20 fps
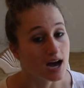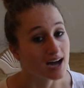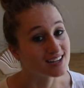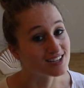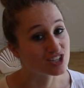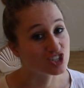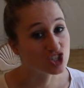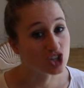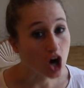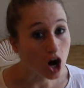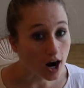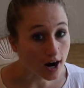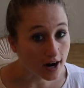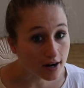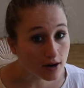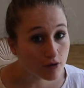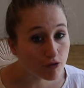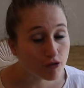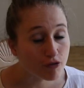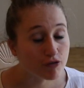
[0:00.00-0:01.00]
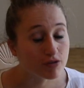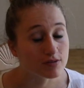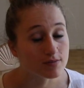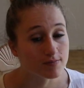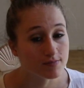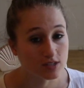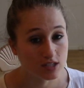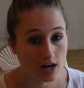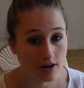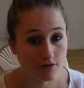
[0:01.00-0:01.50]
a scarf
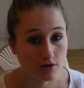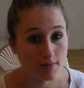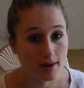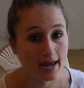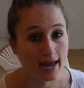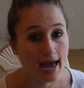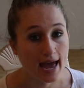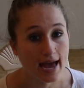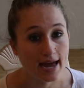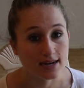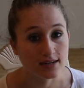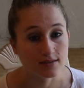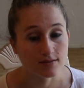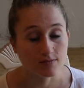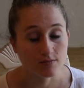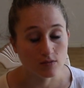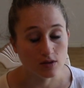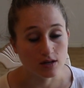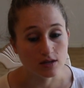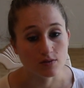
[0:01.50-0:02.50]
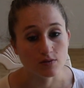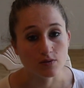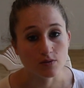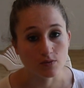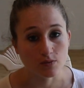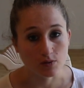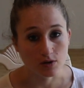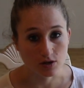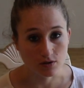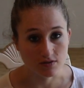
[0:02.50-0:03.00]
to cover my head,
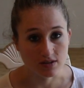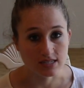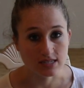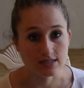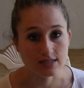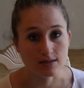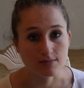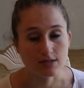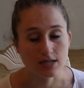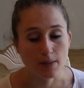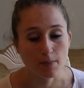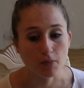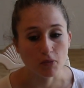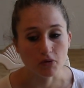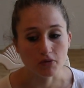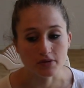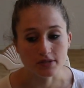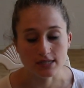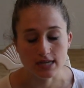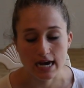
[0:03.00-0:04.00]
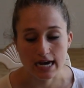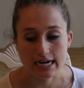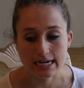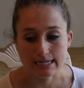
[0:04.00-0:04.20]
when you visit some temples.